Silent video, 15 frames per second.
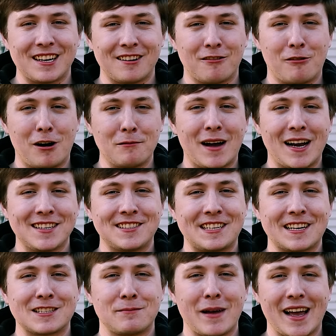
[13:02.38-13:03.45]

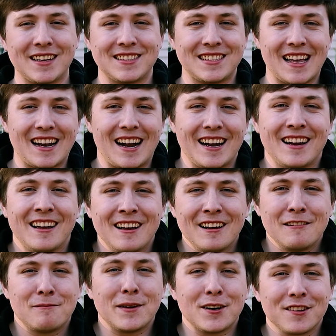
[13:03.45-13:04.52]
1x6 beds that I
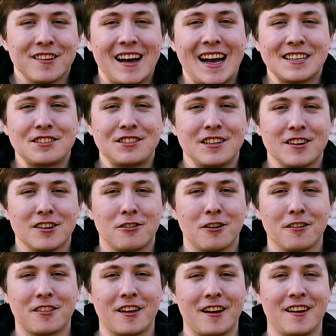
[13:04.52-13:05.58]
built last year, or
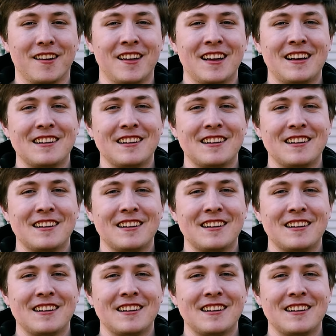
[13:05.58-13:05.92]
the